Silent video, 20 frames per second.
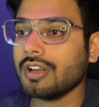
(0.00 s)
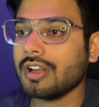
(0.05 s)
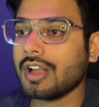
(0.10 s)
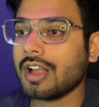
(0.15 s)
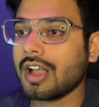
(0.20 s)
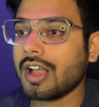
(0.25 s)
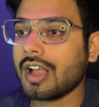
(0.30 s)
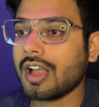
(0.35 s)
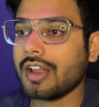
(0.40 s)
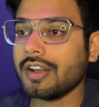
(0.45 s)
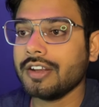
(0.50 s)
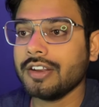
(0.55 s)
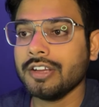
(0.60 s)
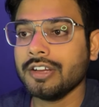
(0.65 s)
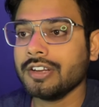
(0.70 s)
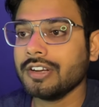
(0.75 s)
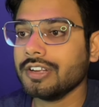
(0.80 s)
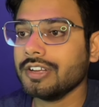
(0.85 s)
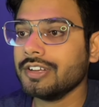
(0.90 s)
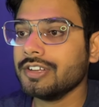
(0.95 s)
And
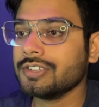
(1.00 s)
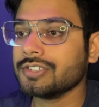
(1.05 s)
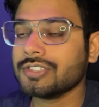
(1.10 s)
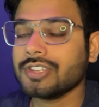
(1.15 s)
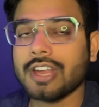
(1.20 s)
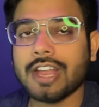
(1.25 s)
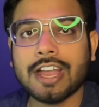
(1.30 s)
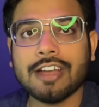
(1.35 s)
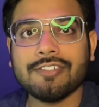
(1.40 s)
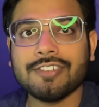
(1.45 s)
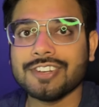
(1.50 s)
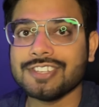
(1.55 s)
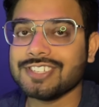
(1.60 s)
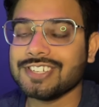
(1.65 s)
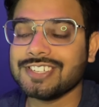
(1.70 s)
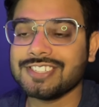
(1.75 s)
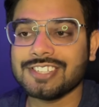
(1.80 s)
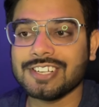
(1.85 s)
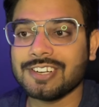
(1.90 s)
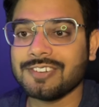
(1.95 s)
here is the average
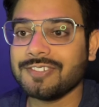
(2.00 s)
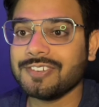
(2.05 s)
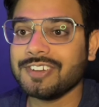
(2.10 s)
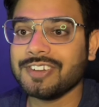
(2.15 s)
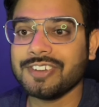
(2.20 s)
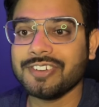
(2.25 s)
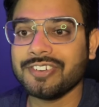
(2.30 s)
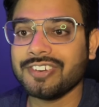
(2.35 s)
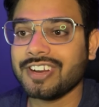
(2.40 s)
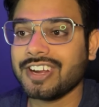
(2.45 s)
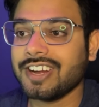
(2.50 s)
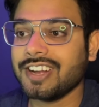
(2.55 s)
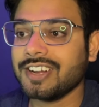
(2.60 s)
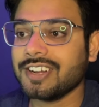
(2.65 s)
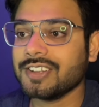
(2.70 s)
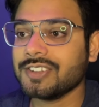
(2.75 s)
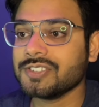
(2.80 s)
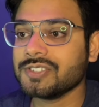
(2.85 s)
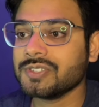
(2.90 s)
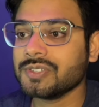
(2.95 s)
itself, right?
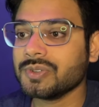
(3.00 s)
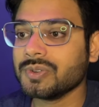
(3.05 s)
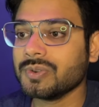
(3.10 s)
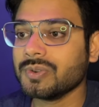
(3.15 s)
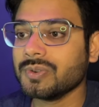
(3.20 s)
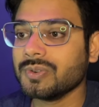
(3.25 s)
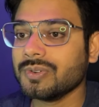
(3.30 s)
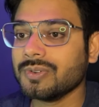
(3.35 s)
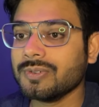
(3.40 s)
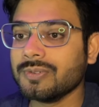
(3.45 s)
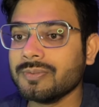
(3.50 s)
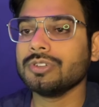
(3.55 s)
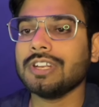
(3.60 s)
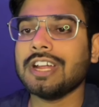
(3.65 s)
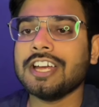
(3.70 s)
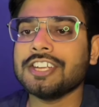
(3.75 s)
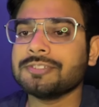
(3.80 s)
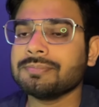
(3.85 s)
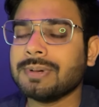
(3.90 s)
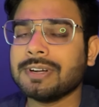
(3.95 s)
So
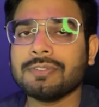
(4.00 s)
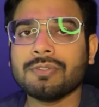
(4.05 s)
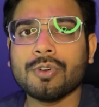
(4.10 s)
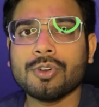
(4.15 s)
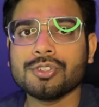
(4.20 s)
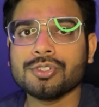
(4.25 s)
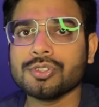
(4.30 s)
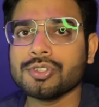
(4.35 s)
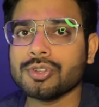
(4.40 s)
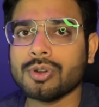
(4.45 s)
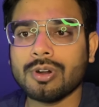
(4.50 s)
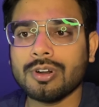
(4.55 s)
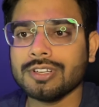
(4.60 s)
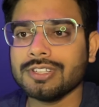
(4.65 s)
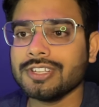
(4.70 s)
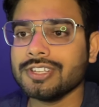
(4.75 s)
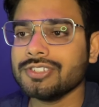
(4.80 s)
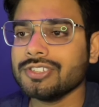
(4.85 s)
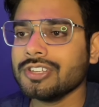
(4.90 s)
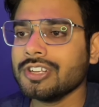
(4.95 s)
last part was to sort
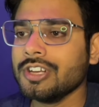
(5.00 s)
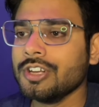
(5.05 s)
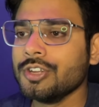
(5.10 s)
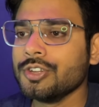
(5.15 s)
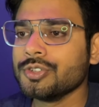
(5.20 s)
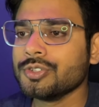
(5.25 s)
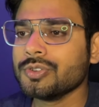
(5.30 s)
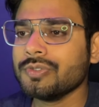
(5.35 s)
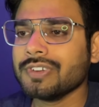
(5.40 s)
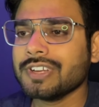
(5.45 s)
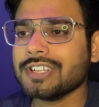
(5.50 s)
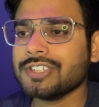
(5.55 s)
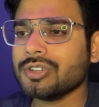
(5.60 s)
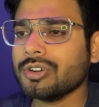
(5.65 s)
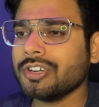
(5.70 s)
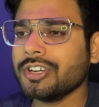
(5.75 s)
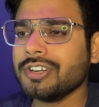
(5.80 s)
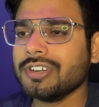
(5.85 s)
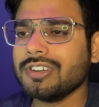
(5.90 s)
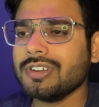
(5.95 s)
this. So we can
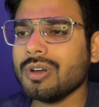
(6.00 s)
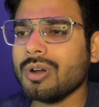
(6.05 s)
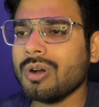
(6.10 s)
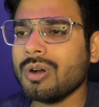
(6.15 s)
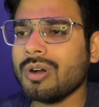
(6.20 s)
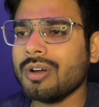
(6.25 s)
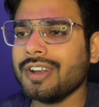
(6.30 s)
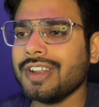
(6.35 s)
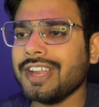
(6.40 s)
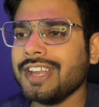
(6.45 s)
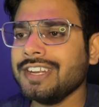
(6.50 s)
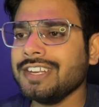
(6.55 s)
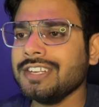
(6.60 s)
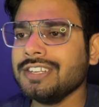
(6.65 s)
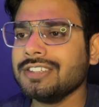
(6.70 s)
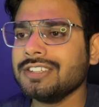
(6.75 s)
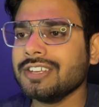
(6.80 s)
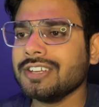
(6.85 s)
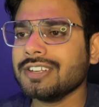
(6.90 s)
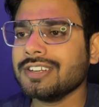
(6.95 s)
sort it on
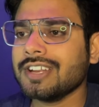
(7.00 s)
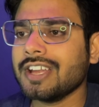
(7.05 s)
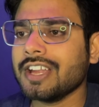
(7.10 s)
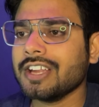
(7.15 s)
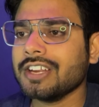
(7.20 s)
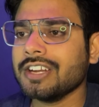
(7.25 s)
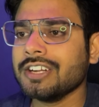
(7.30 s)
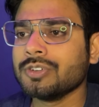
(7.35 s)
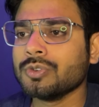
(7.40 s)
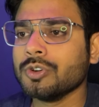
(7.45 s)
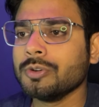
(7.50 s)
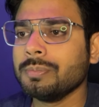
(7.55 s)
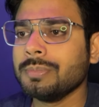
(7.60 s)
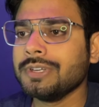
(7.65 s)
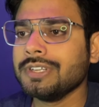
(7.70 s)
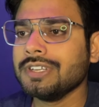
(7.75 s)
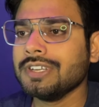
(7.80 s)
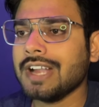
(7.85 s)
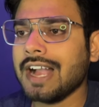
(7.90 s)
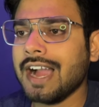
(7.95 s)
anything, like it could
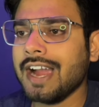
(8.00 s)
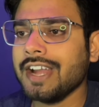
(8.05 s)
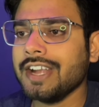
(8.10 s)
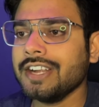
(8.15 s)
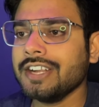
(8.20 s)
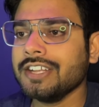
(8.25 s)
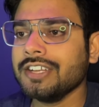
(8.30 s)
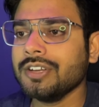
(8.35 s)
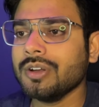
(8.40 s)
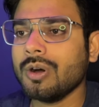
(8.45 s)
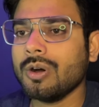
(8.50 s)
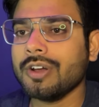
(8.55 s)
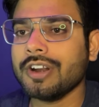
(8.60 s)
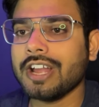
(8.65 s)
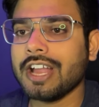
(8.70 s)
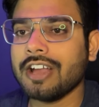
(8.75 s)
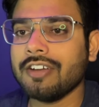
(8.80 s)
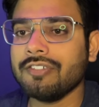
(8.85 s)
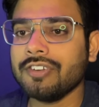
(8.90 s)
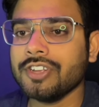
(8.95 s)
be ID or
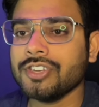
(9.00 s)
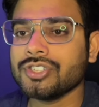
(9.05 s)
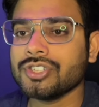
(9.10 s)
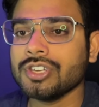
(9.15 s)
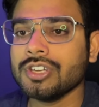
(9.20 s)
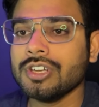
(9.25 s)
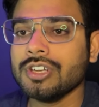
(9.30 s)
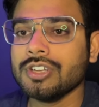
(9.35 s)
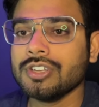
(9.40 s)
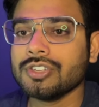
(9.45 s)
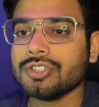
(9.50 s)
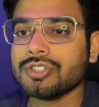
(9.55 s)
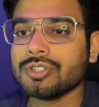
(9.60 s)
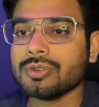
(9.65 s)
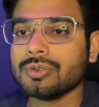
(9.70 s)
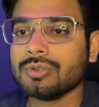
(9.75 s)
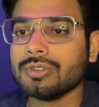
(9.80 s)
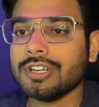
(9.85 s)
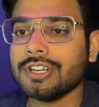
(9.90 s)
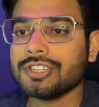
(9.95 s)
average.
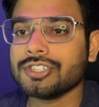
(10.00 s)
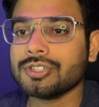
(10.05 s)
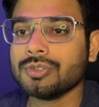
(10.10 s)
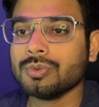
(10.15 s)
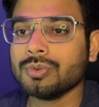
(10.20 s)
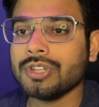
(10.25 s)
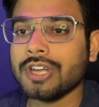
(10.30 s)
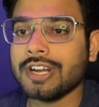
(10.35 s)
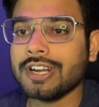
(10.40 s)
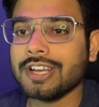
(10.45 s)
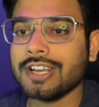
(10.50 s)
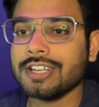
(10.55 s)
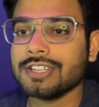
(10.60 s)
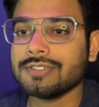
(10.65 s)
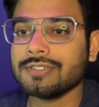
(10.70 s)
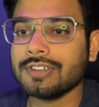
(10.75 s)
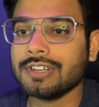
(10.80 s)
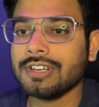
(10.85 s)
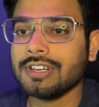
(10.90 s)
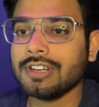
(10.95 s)
So let's do that as
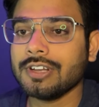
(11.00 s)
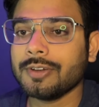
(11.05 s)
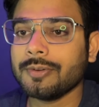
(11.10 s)
well.